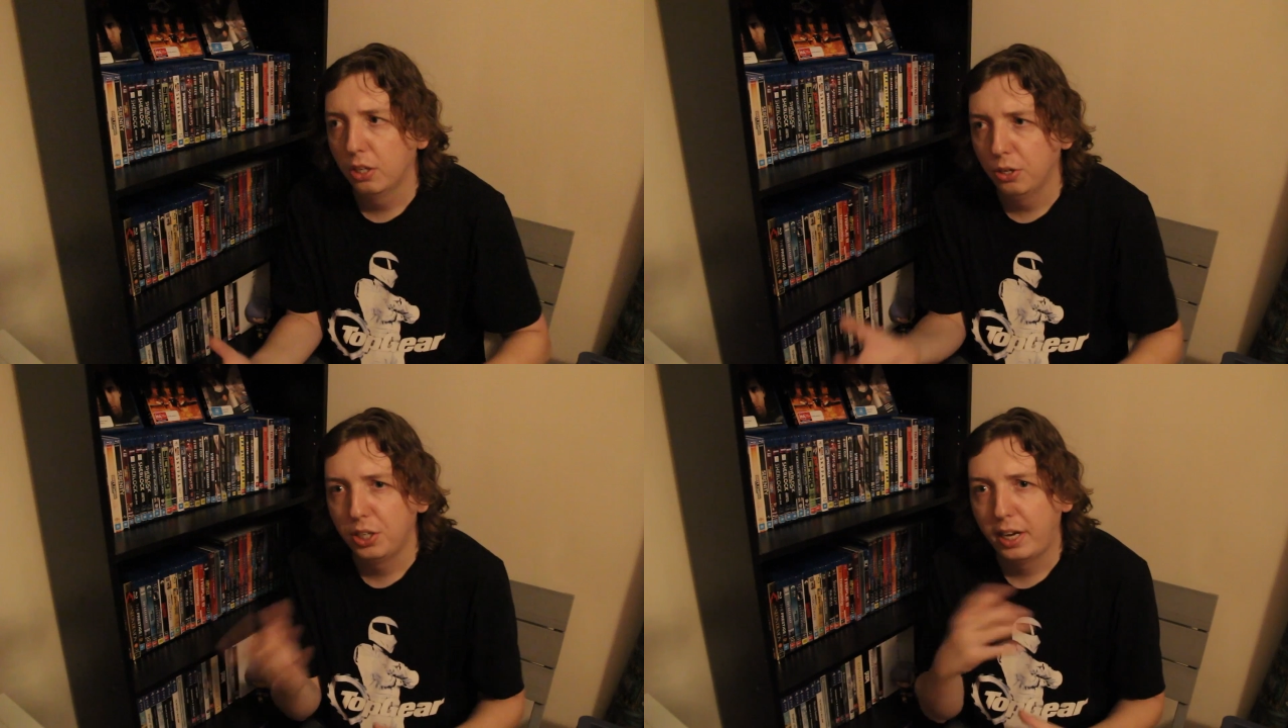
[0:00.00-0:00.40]

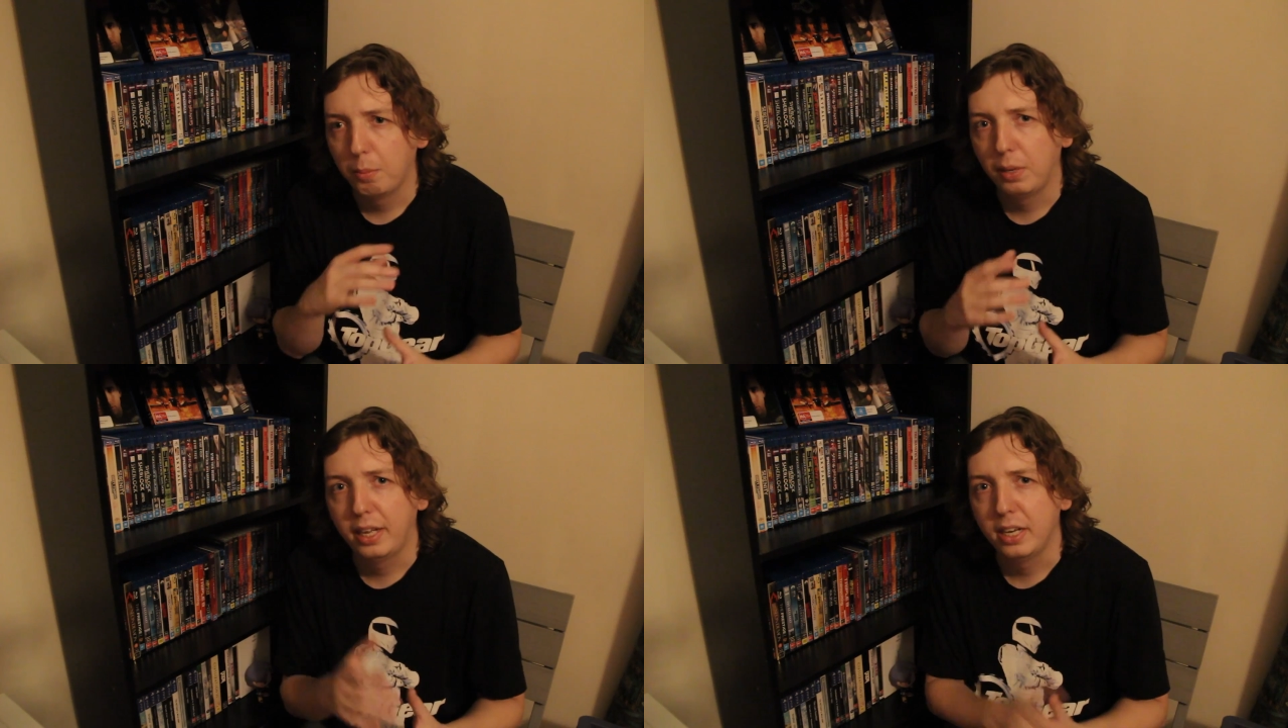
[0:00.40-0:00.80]
Go check
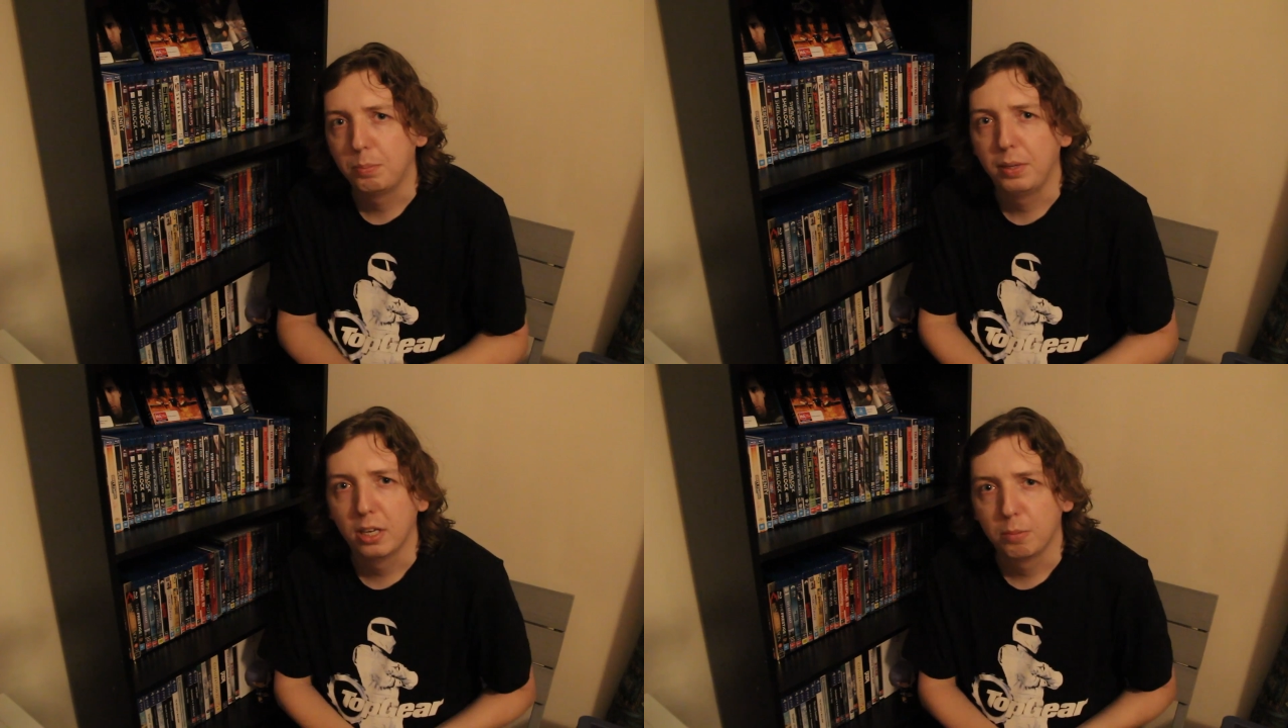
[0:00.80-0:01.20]
out my
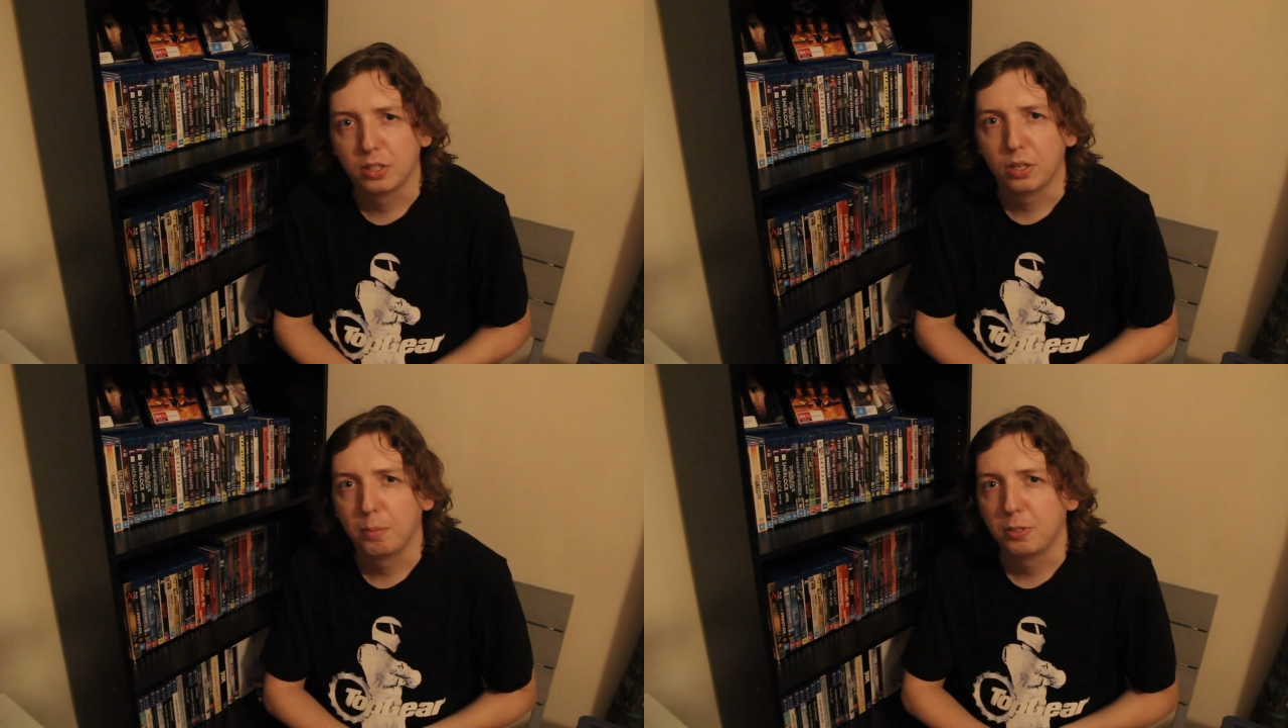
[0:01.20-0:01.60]
latest
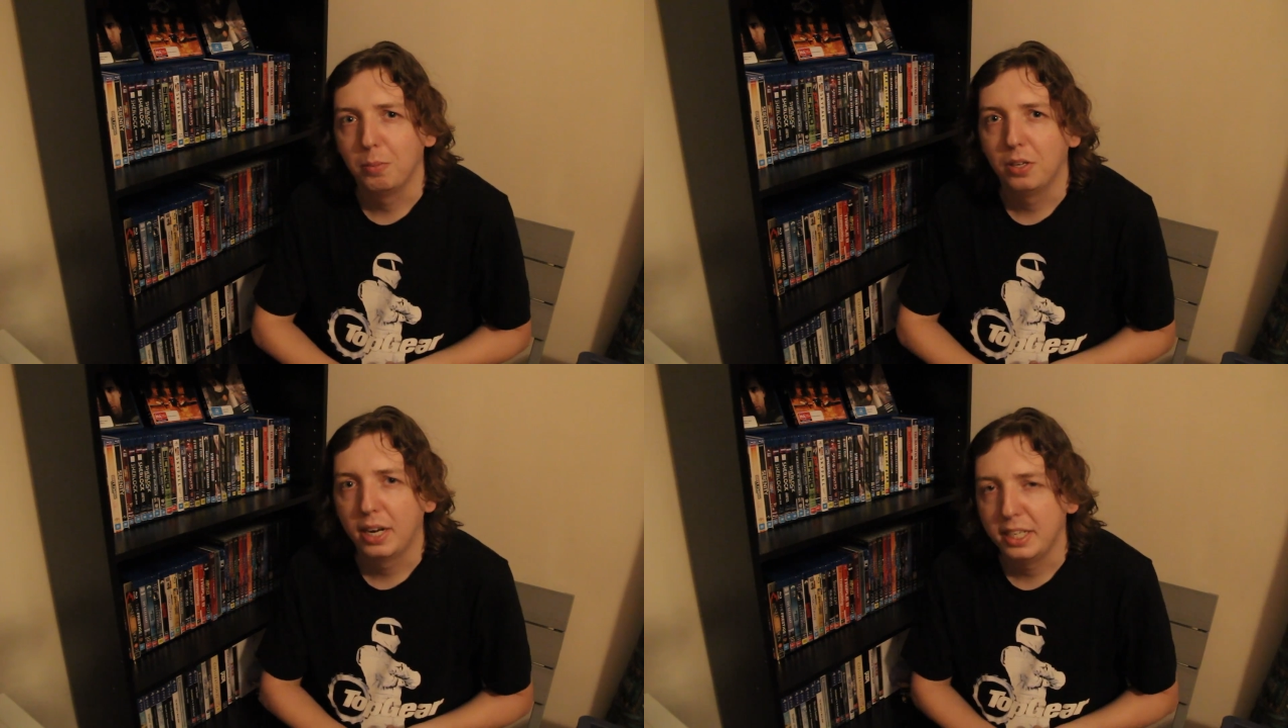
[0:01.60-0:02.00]
pickups. I grabbed
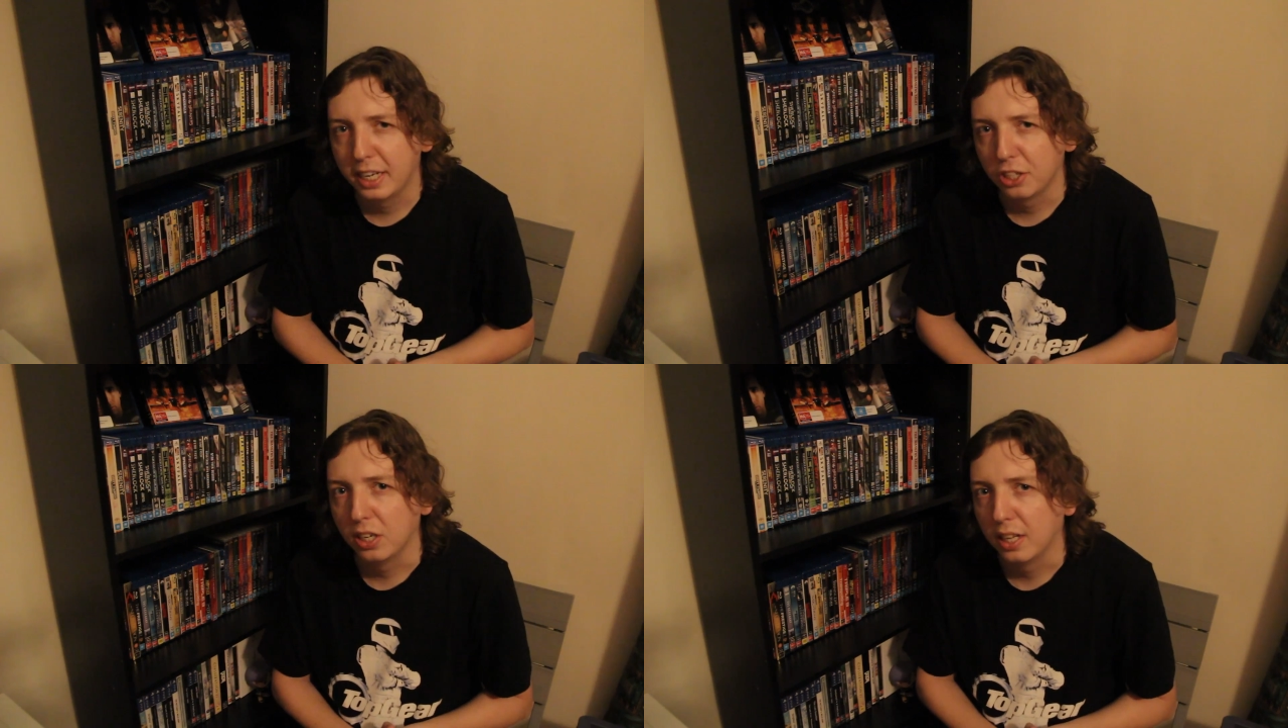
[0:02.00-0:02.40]
some 90s
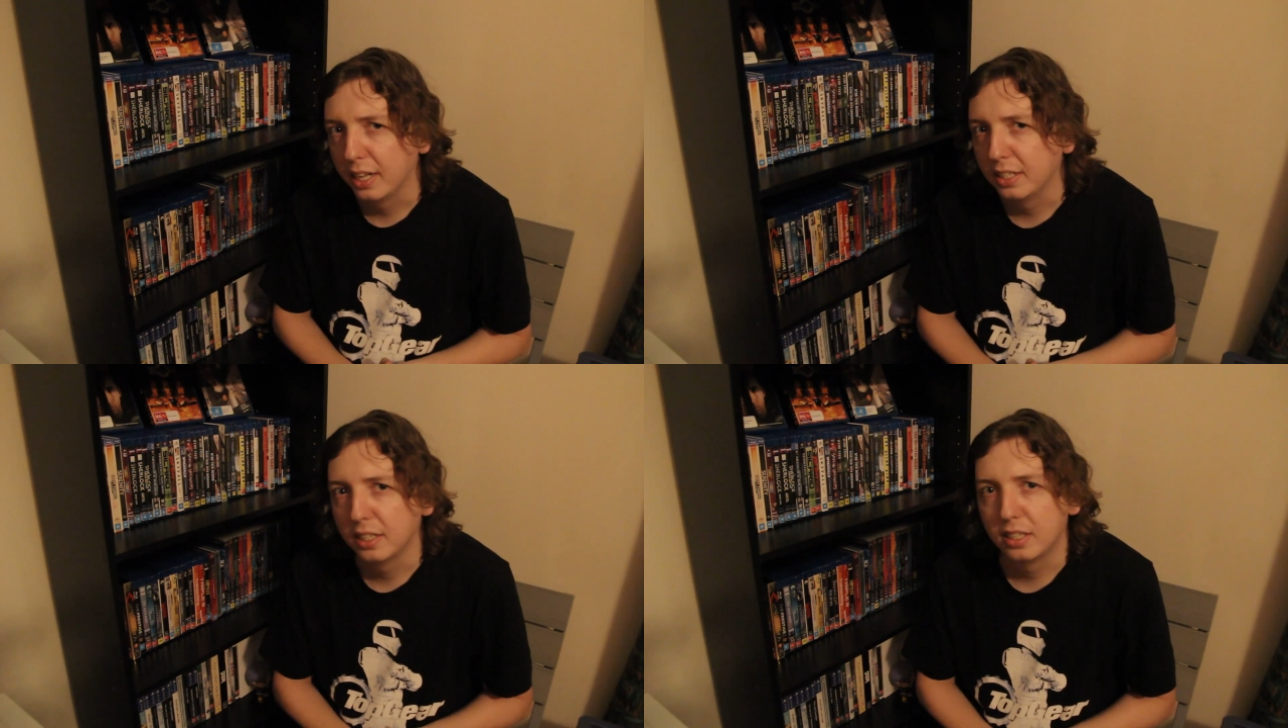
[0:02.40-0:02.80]
action
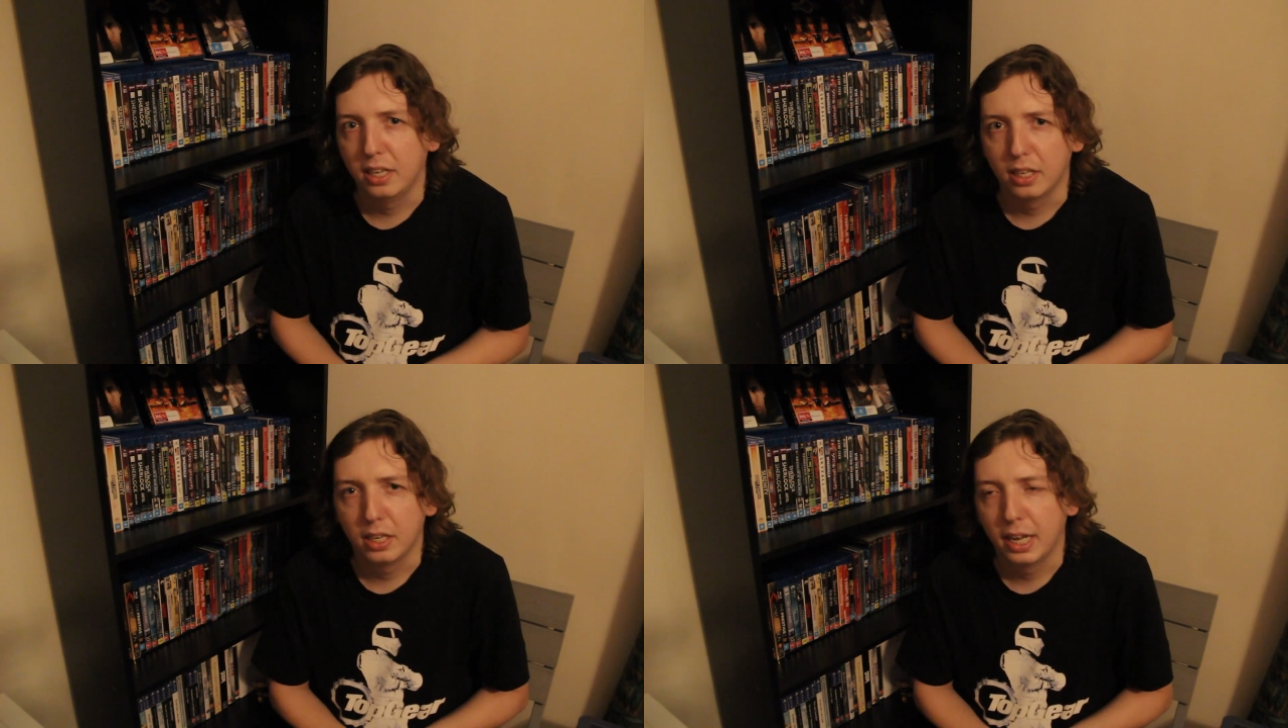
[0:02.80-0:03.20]
classics
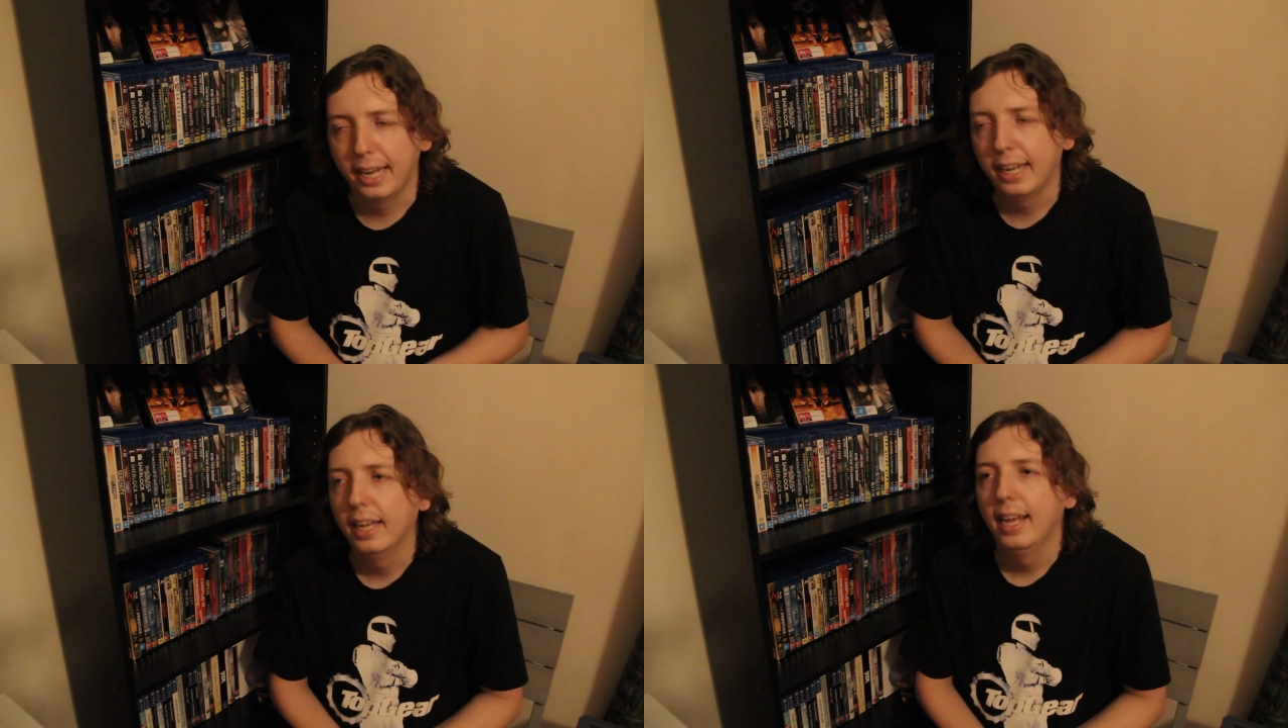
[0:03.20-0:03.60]
the other
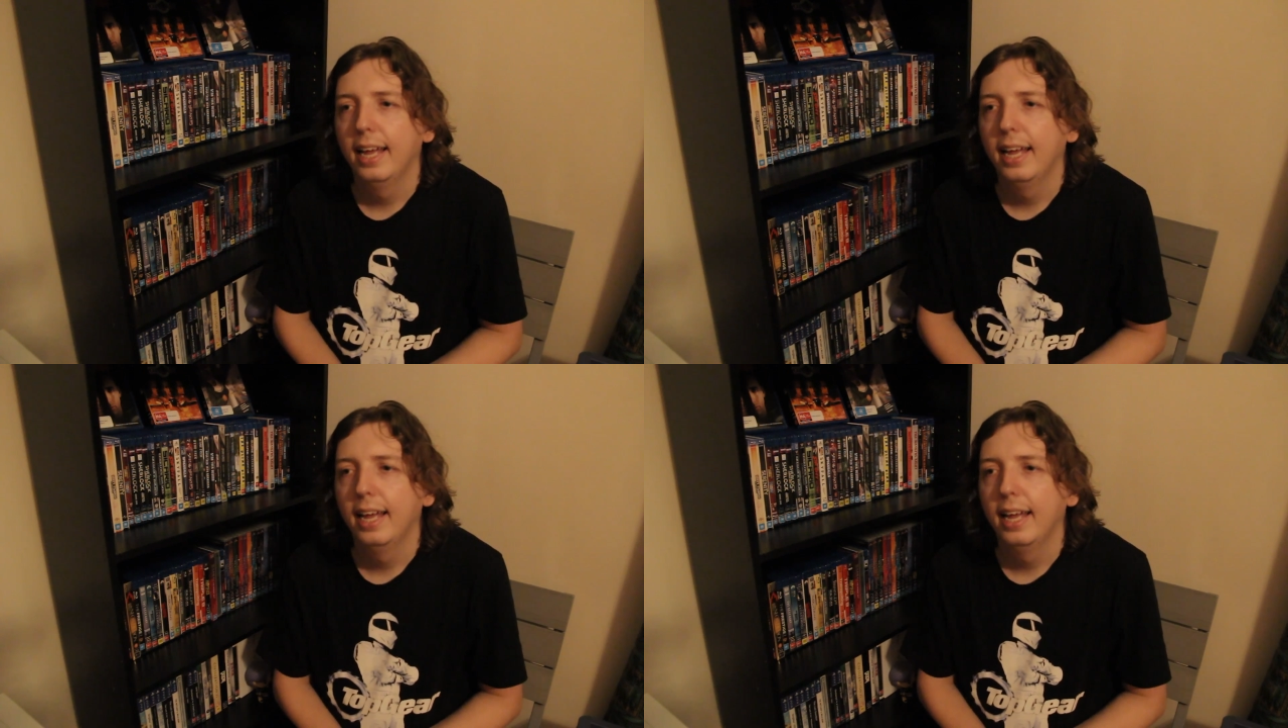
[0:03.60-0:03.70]
day,